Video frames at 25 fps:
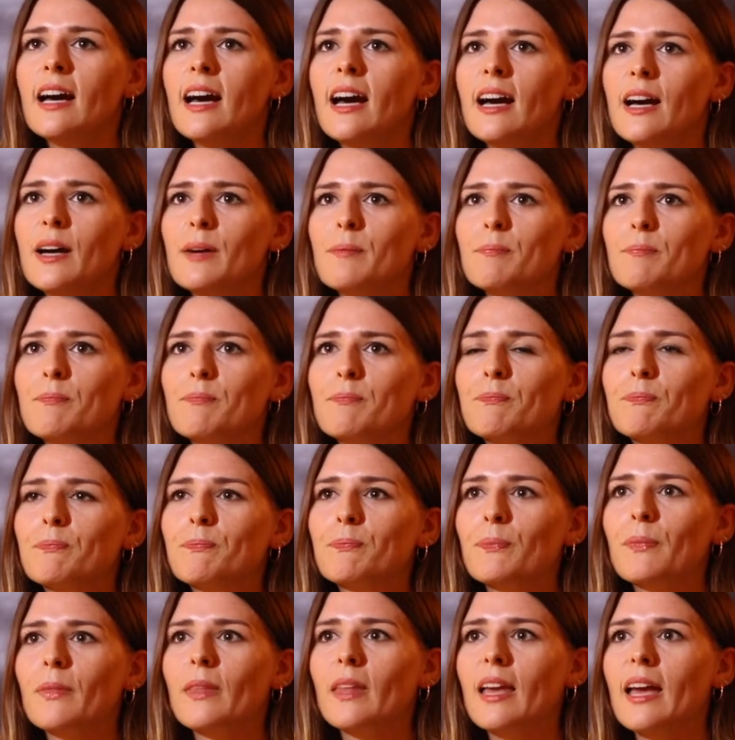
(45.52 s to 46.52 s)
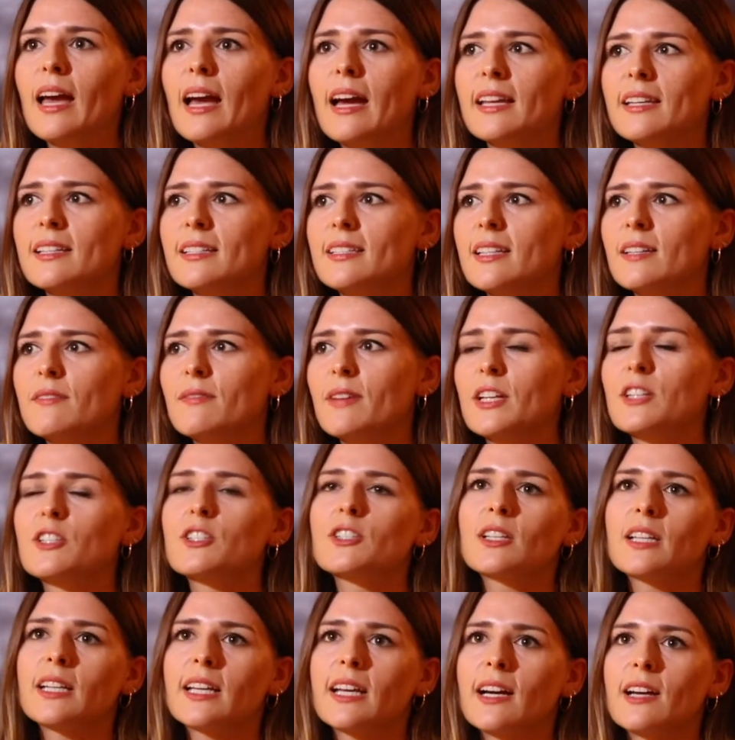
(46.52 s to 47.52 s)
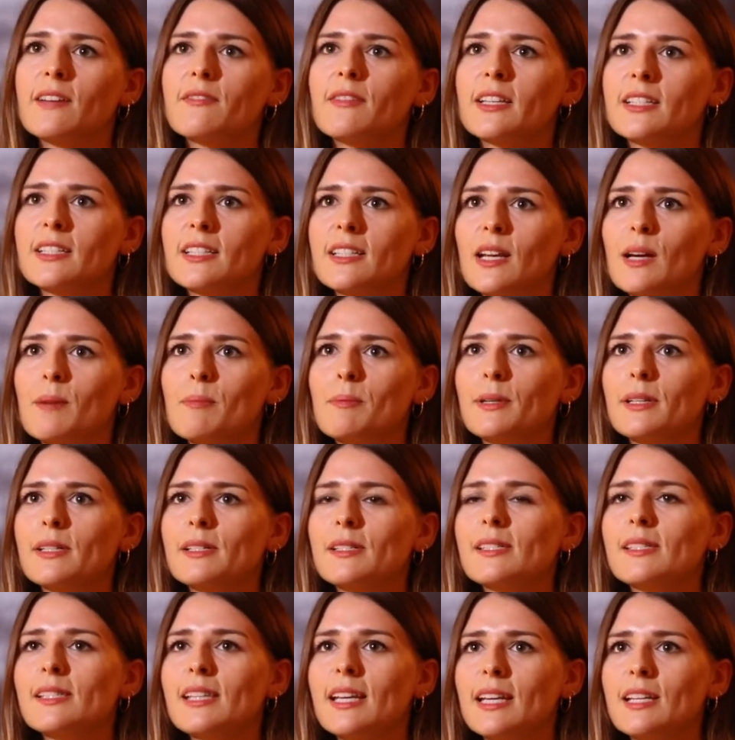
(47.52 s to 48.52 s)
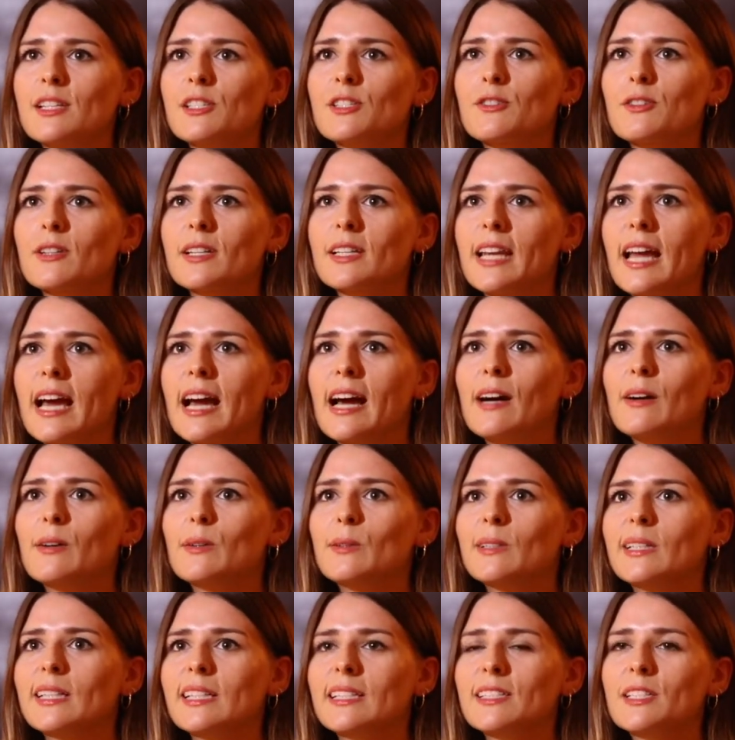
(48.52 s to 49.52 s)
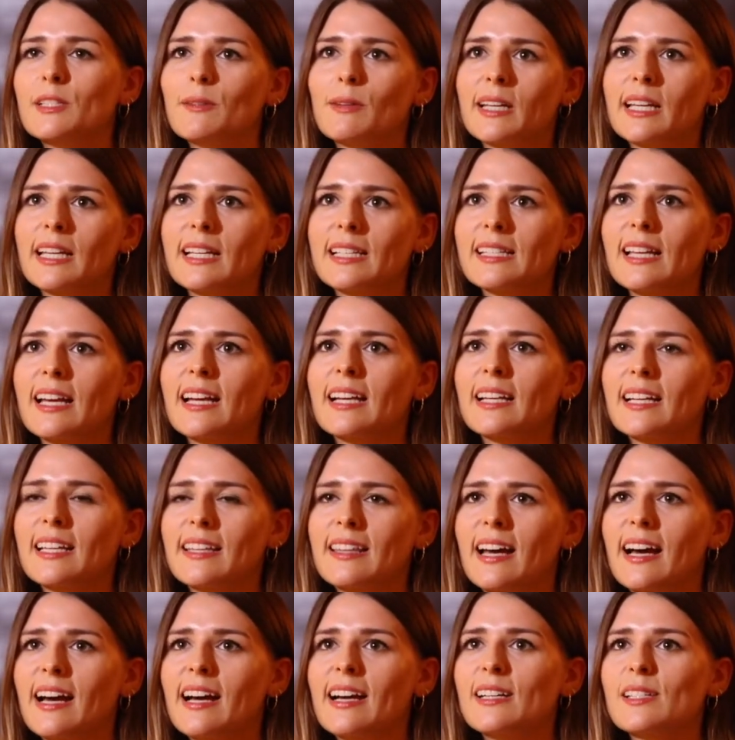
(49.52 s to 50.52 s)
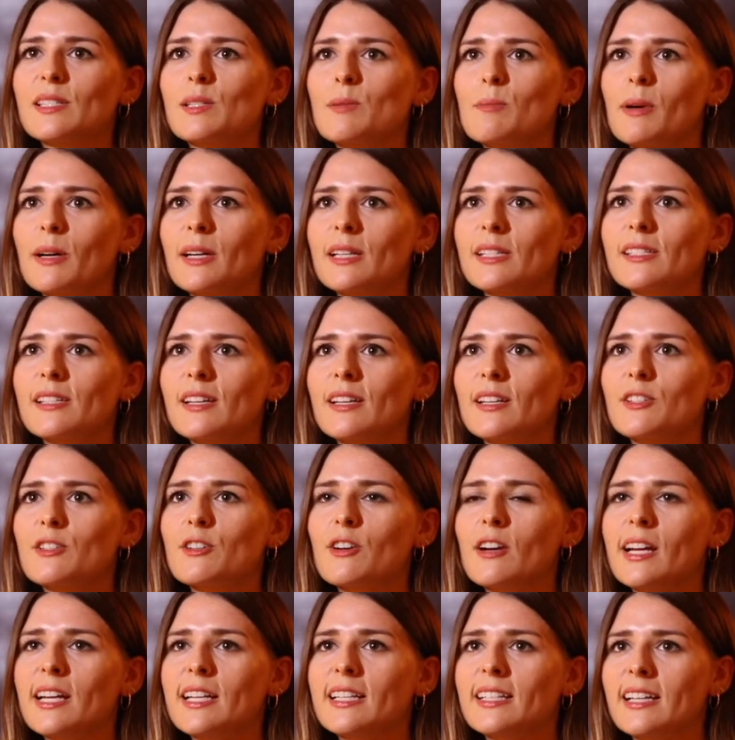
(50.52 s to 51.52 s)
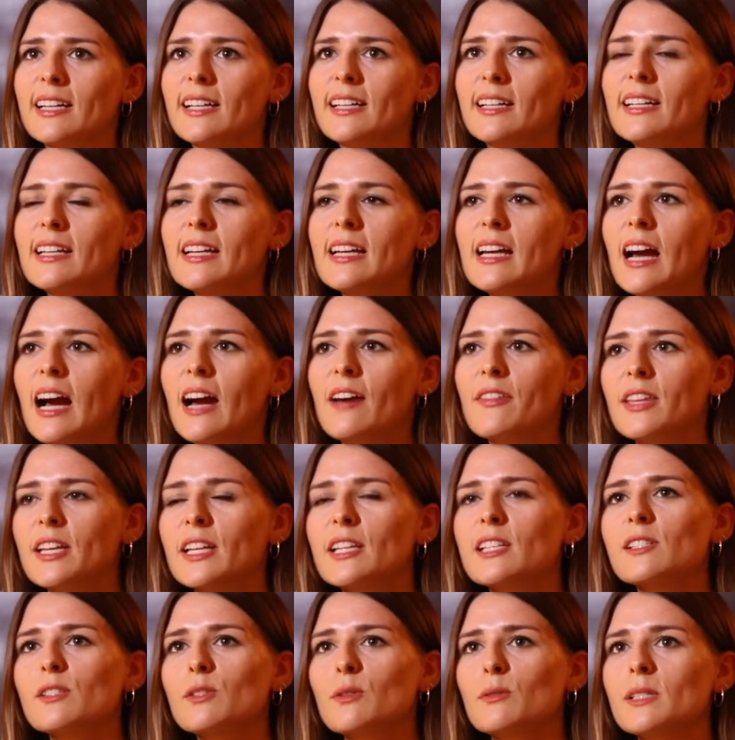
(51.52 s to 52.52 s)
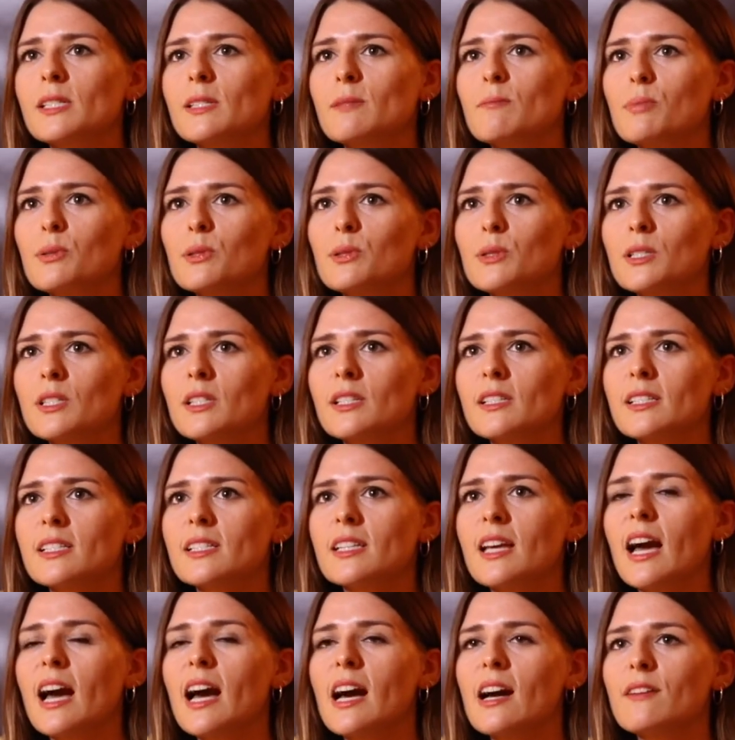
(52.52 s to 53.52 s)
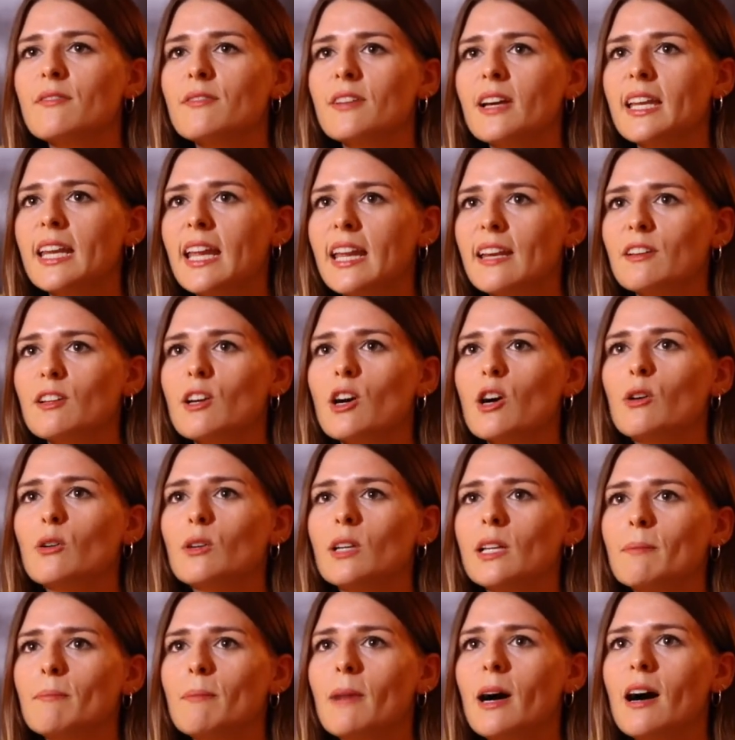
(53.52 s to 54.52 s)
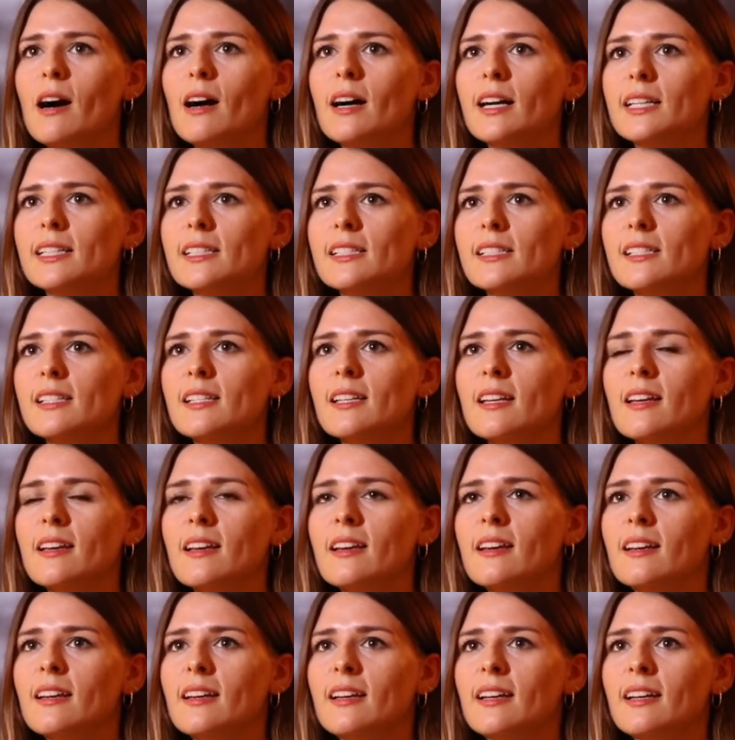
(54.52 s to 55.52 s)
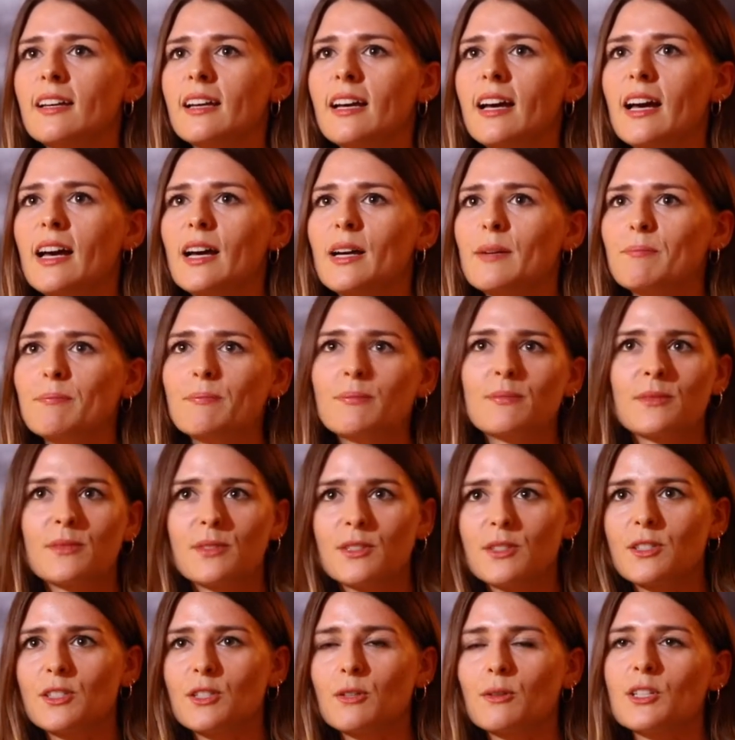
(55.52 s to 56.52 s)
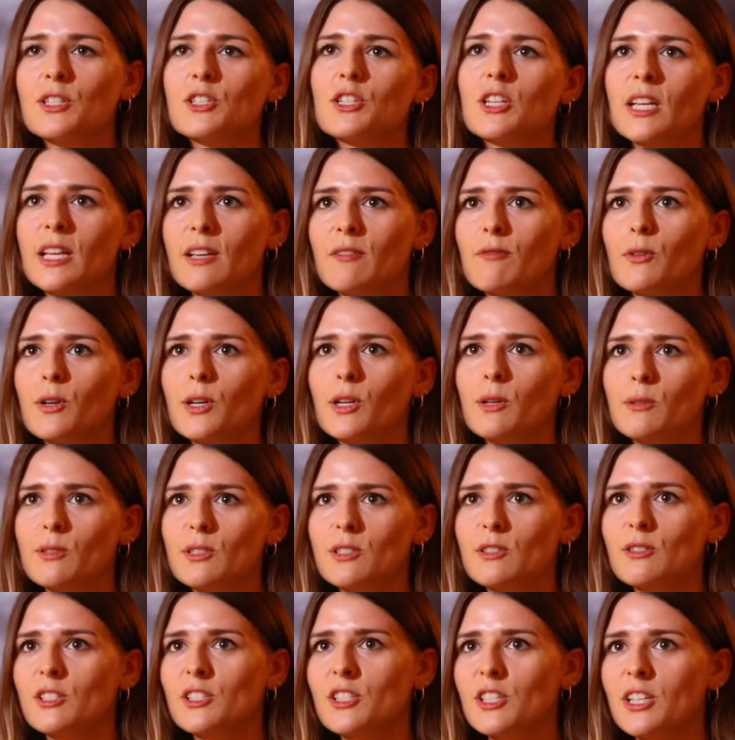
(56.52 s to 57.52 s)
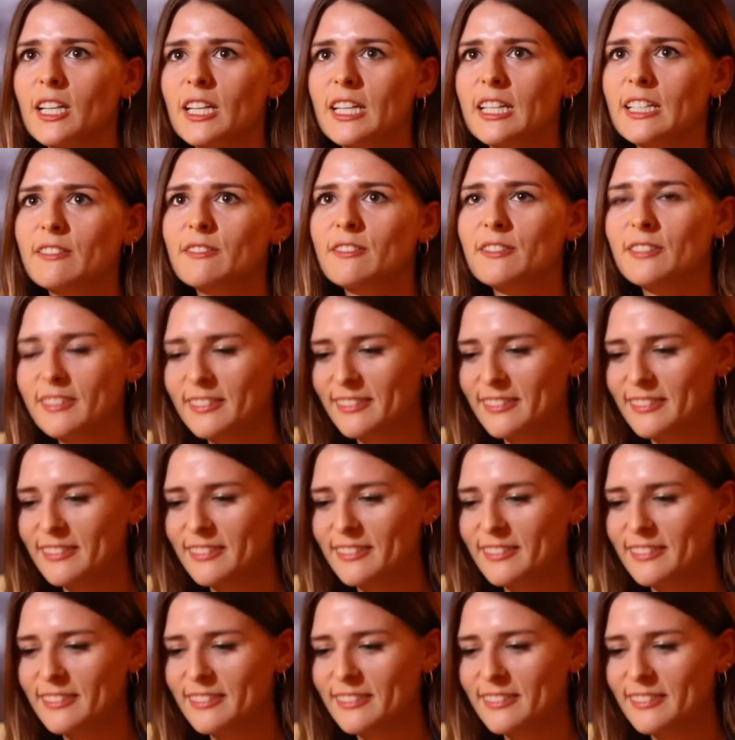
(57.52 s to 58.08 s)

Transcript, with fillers: Um, and eventually I've ended up at State Street now doing exactly that as a buy-side trader. I think it's always important to have an end goal in mind um, to achieve what you want to achieve.